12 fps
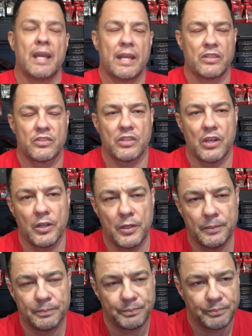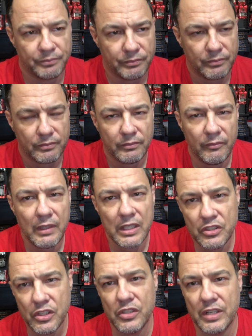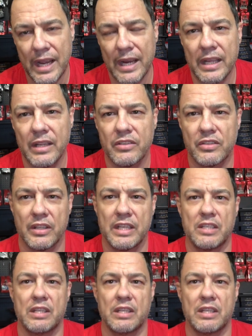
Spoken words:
And so just getting to these,